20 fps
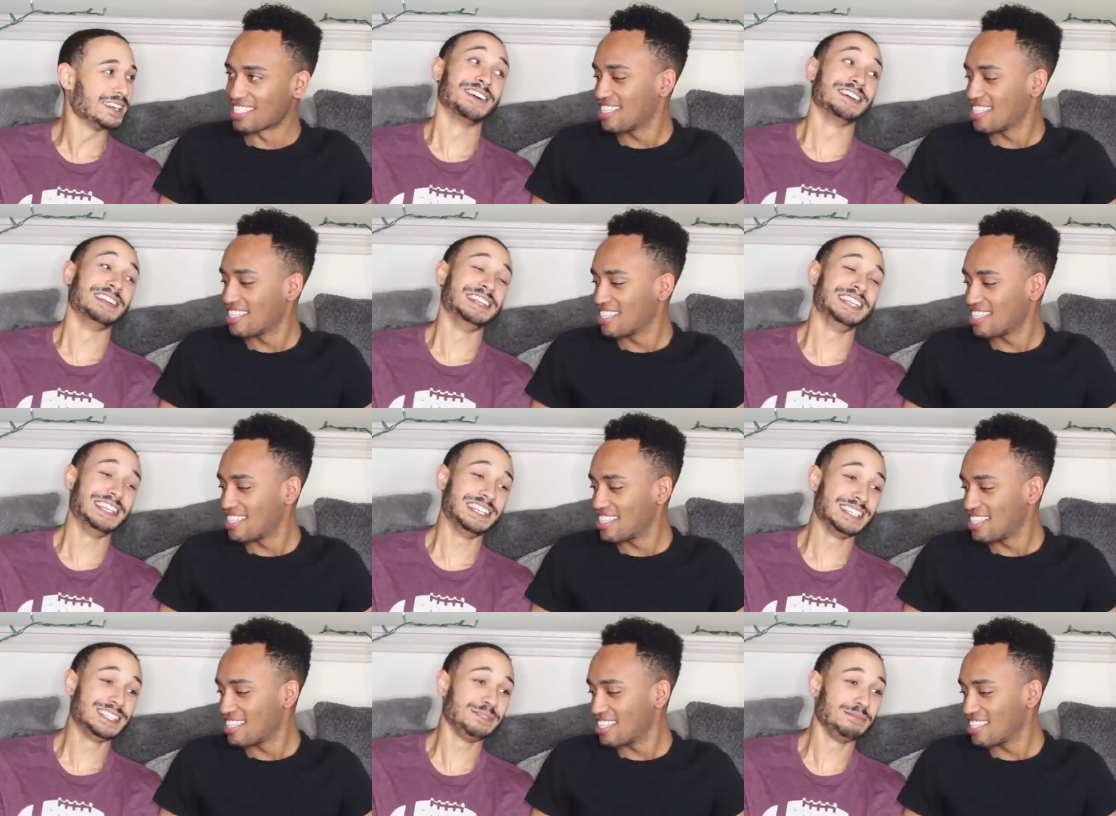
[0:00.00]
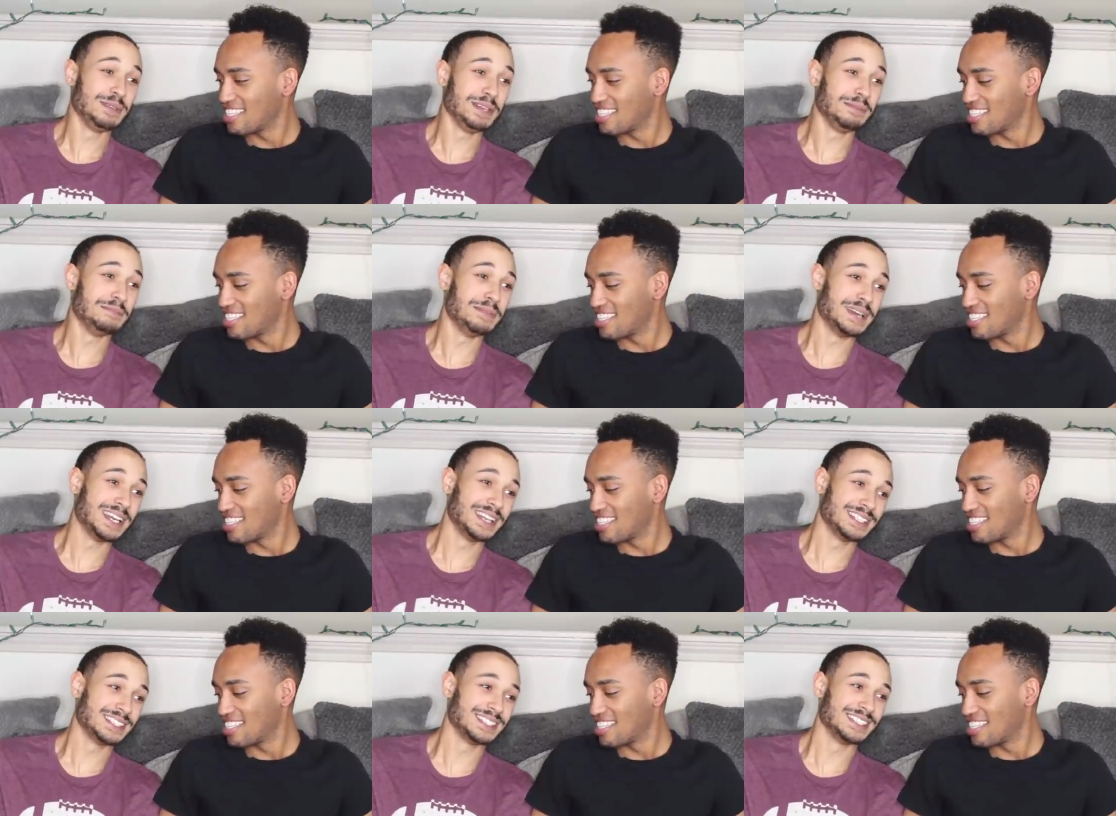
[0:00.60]
Speaker 1: On need to be
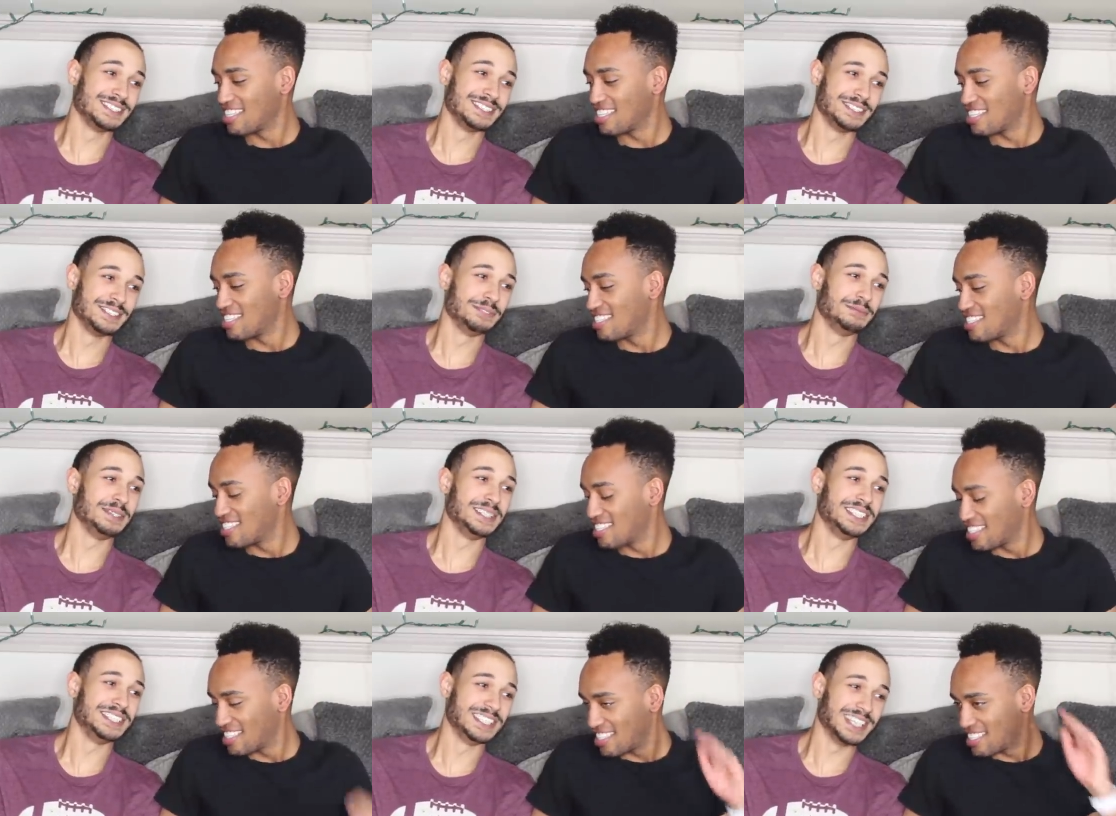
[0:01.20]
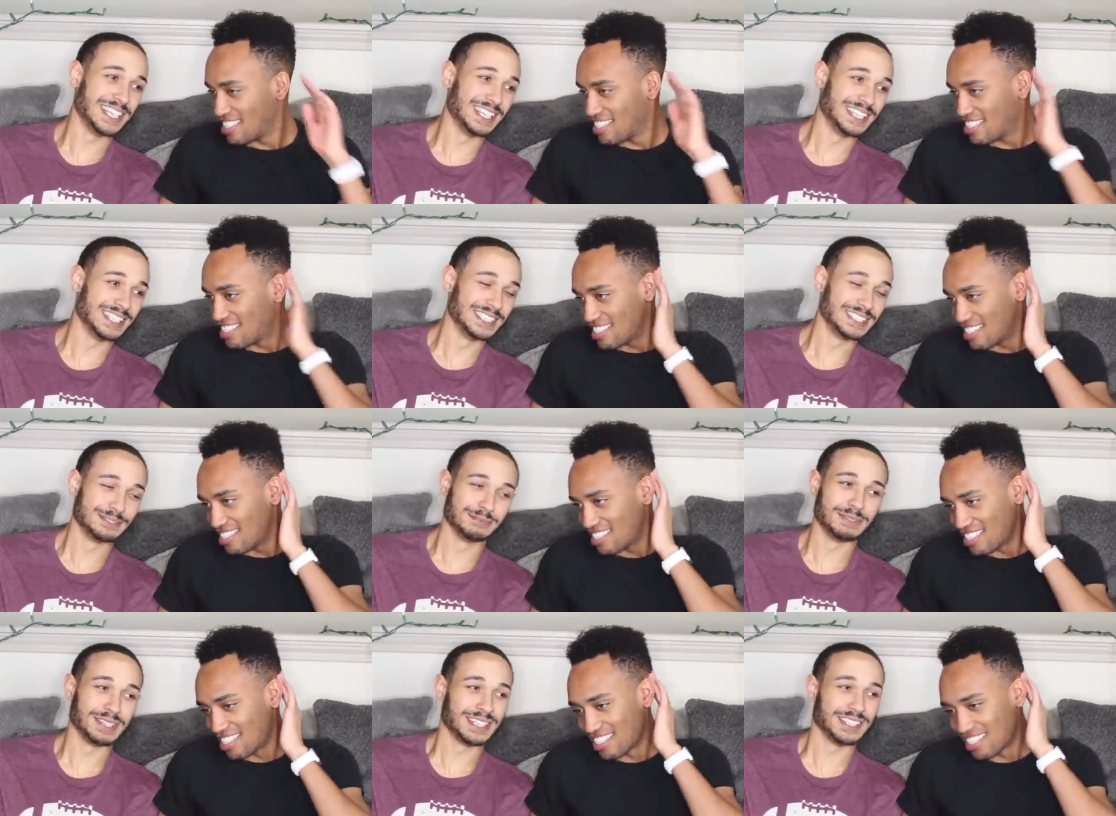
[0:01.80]
basis, you'll be
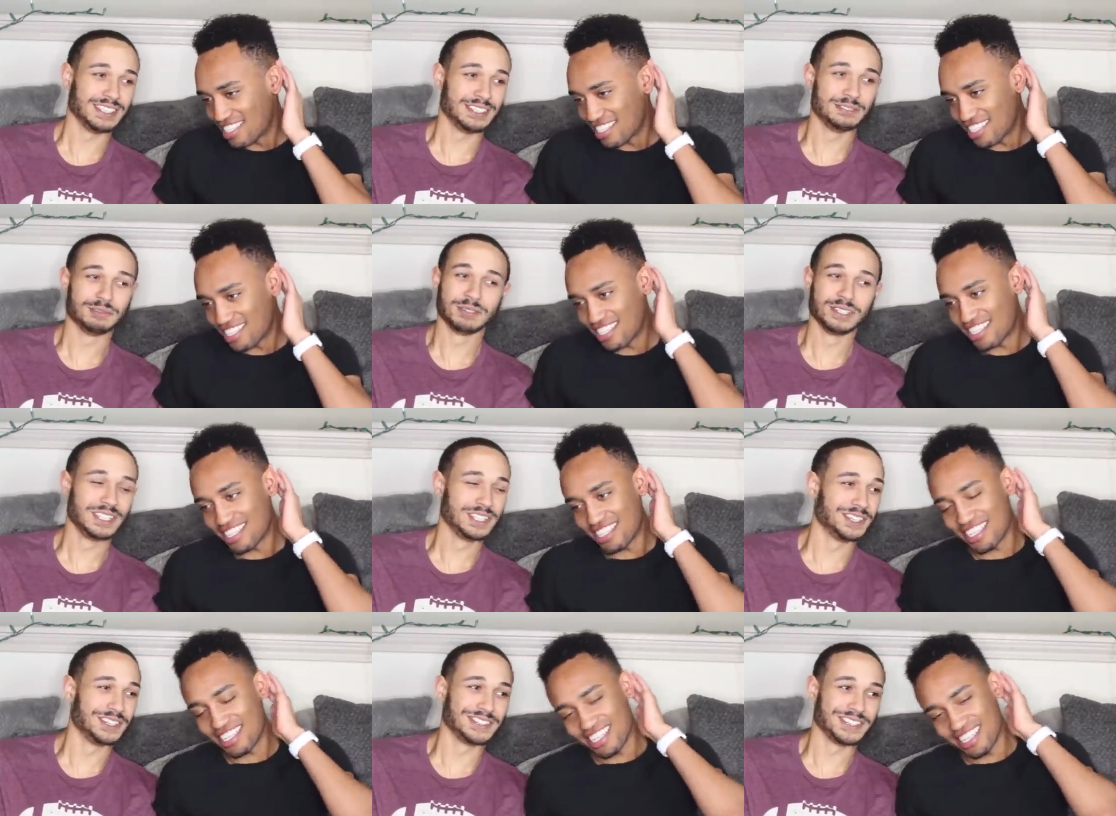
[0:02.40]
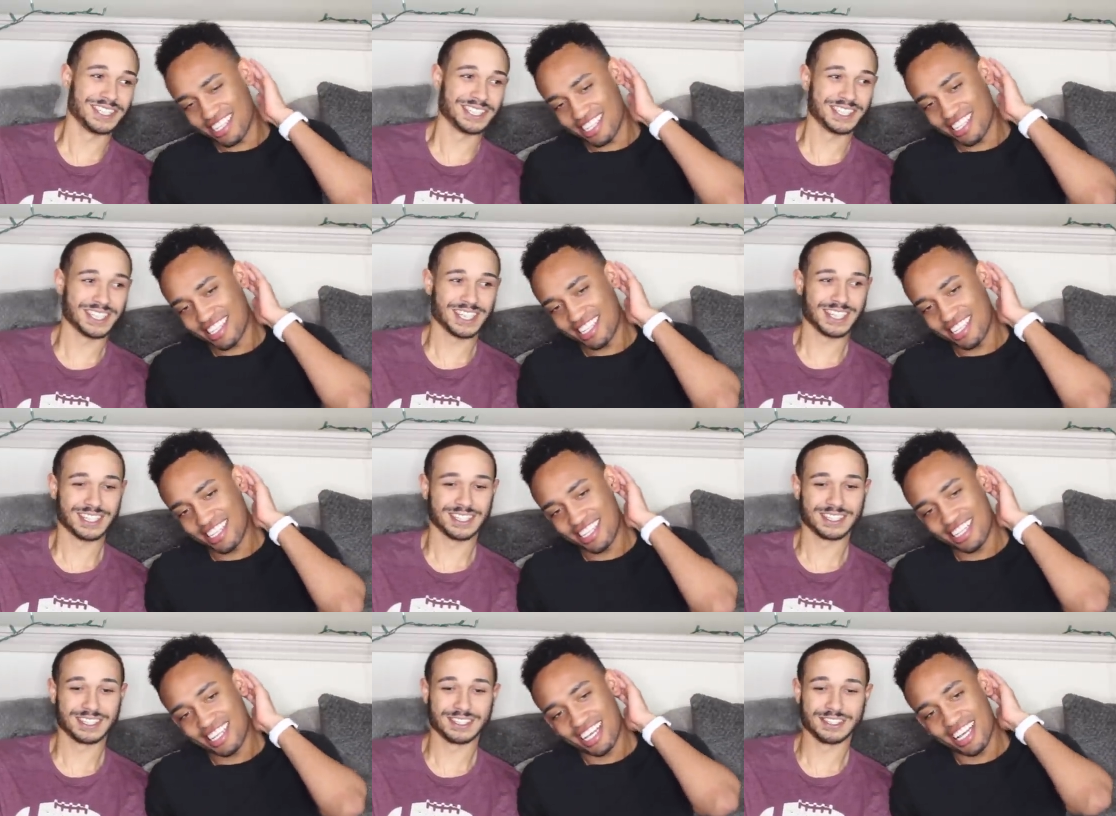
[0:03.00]
jealous, but you really don't get
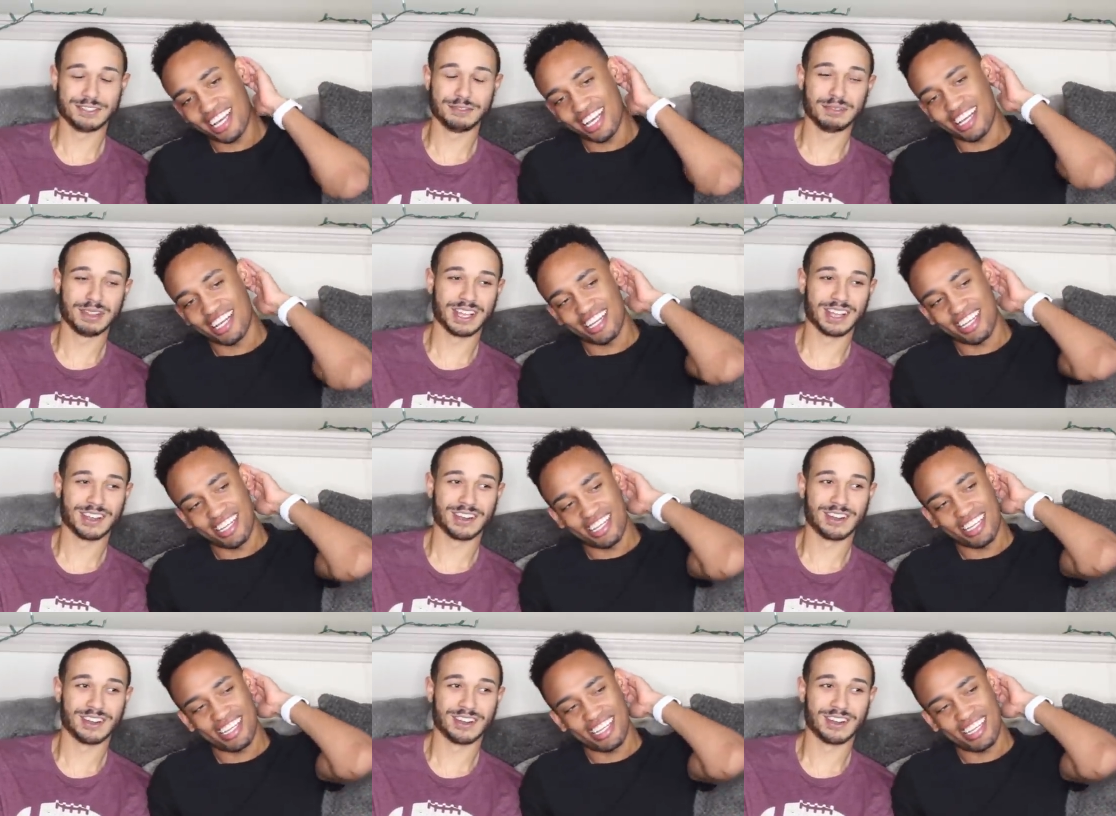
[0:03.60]
jealous because you be like,